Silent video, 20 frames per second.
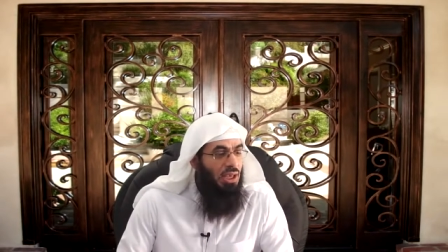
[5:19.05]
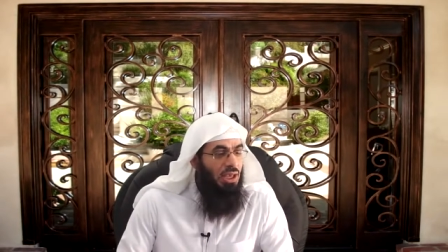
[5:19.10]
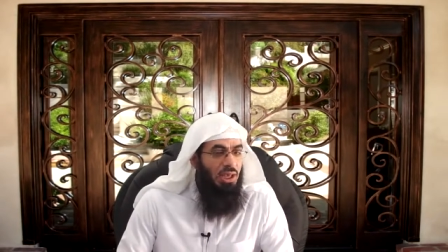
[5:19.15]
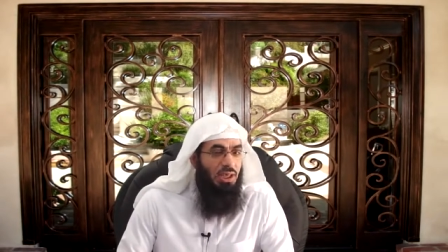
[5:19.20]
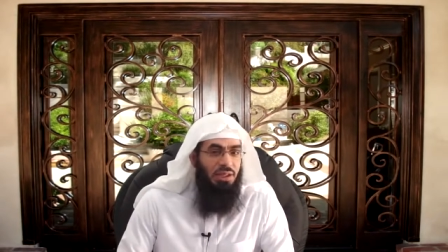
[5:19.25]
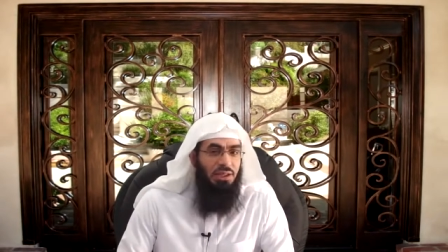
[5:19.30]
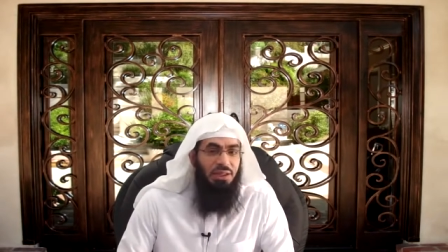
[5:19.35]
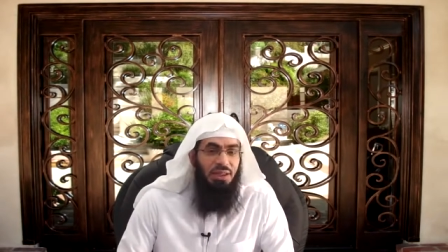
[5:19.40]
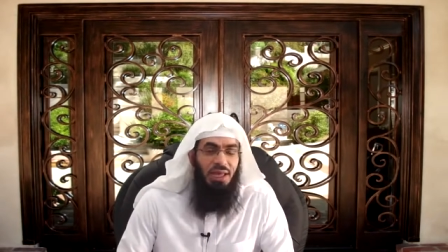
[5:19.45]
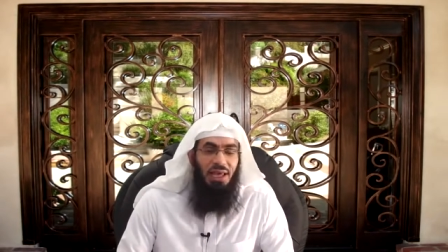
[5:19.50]

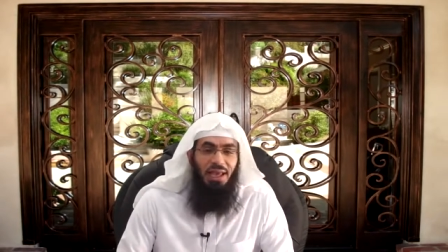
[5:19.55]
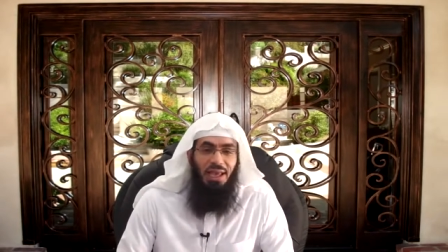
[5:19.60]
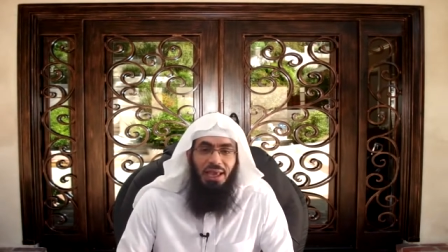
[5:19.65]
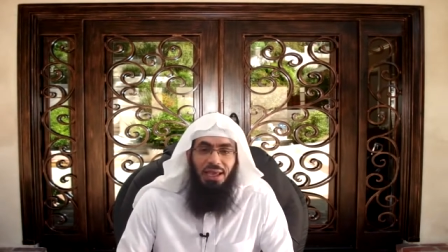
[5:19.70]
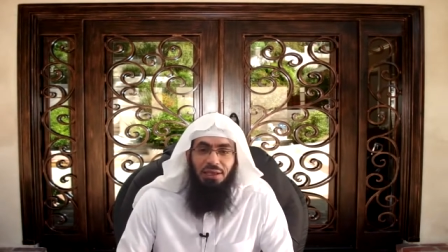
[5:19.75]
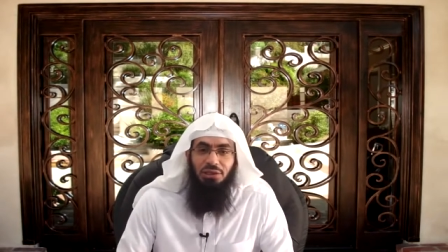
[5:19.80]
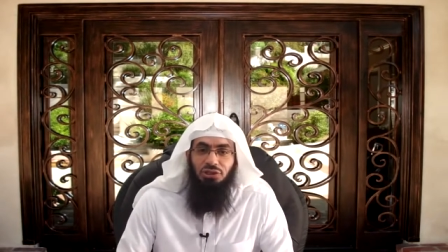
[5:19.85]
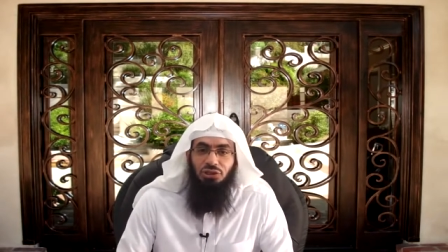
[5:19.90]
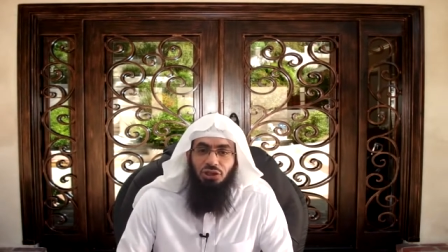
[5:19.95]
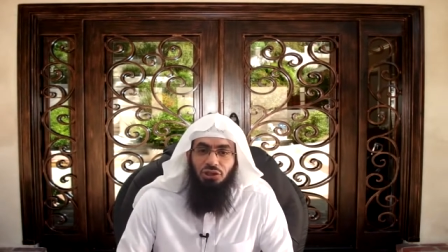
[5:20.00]
the
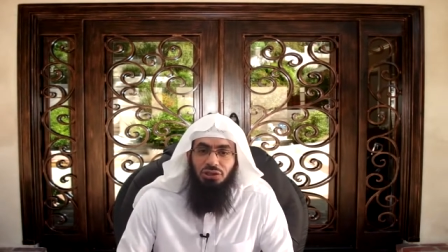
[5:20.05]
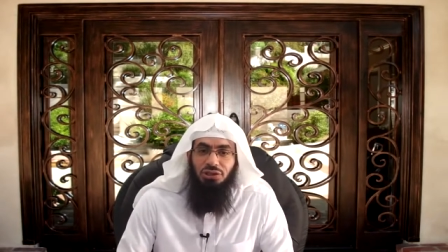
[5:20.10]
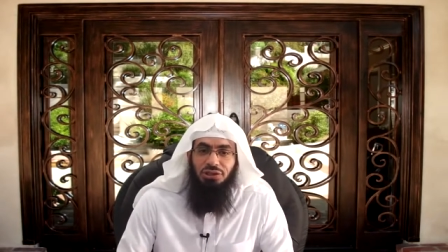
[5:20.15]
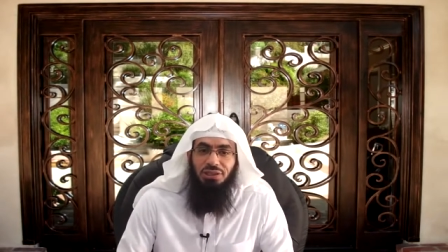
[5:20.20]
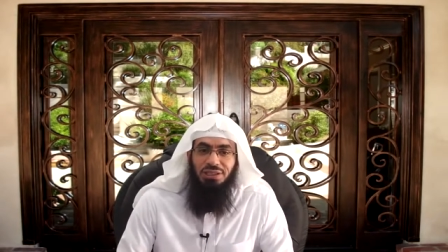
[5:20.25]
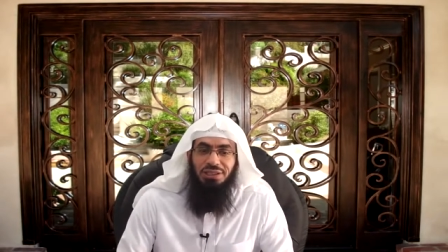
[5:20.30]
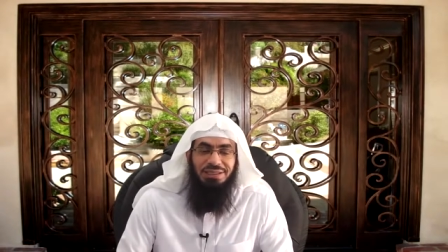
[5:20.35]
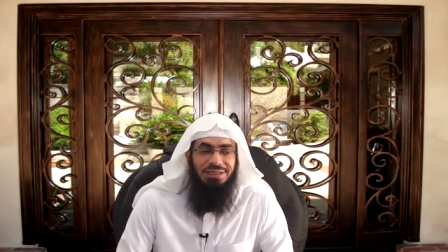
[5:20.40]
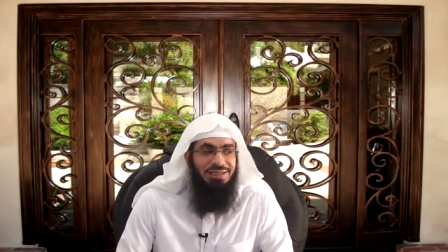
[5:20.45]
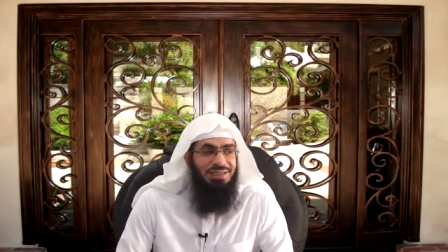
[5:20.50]
angels
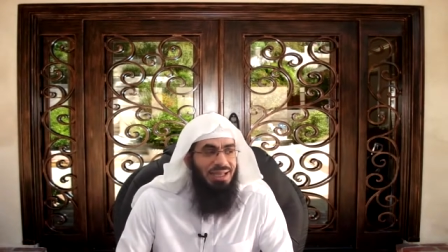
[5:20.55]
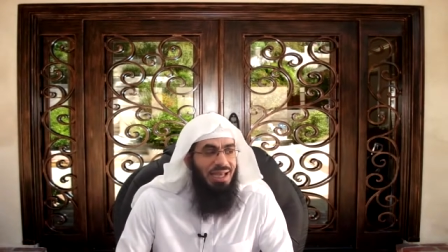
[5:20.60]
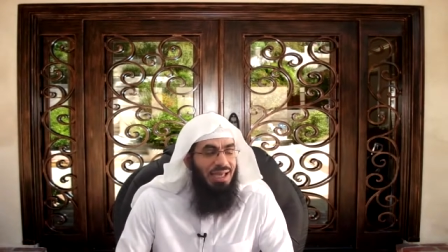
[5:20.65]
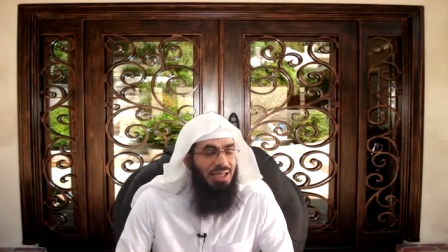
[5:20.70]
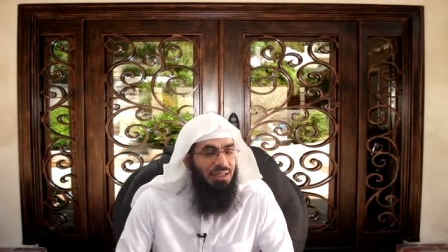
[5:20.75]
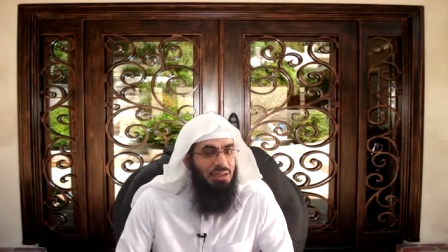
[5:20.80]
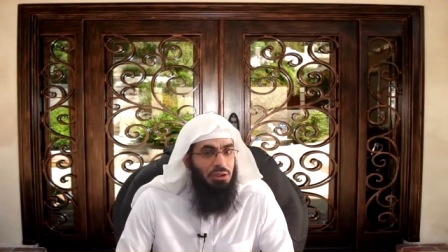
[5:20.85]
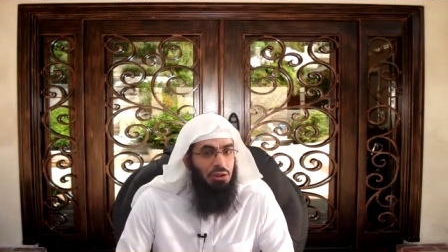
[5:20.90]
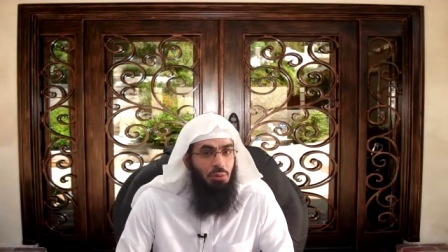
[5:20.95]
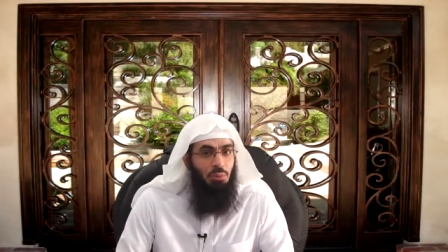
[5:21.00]

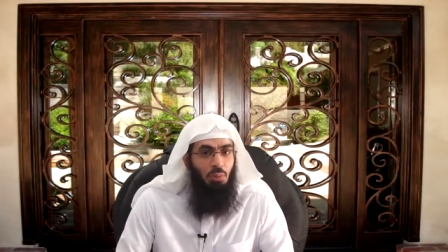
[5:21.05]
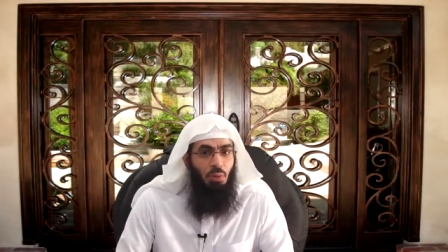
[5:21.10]
descend